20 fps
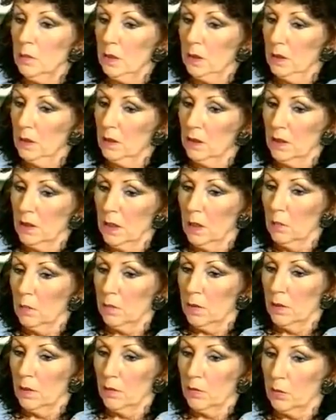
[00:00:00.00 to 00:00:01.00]
I'd stay up
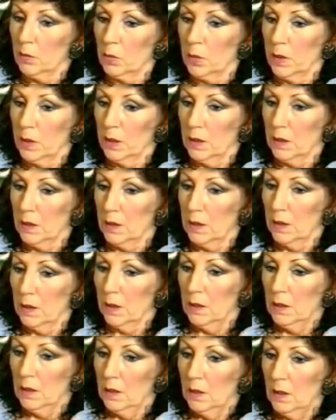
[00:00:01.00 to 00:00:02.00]
there for a week,
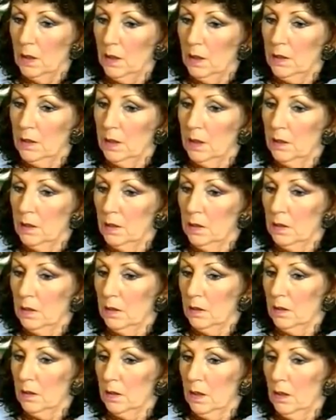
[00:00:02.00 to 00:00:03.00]
and then
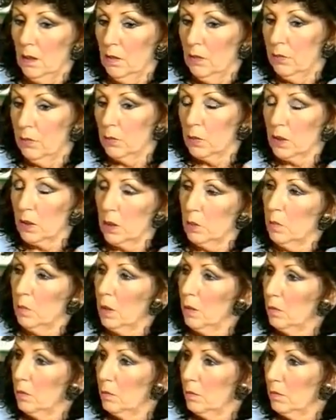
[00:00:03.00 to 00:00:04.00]
Alf would come
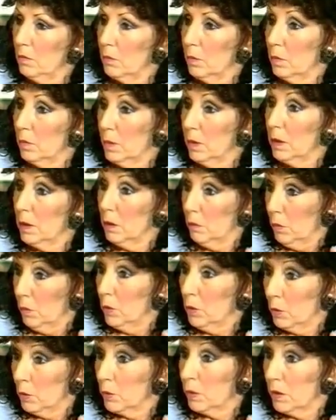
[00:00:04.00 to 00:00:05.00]
up. We went up
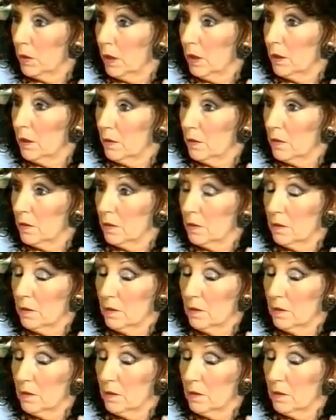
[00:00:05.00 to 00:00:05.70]
most weekends.